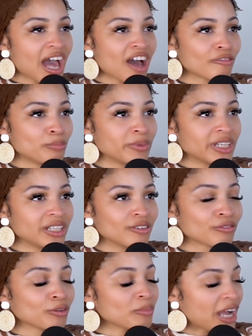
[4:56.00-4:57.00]
have been
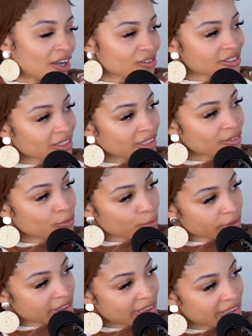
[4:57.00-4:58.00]
from outside
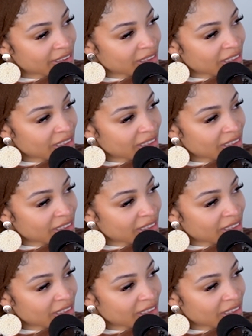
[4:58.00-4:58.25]
forces,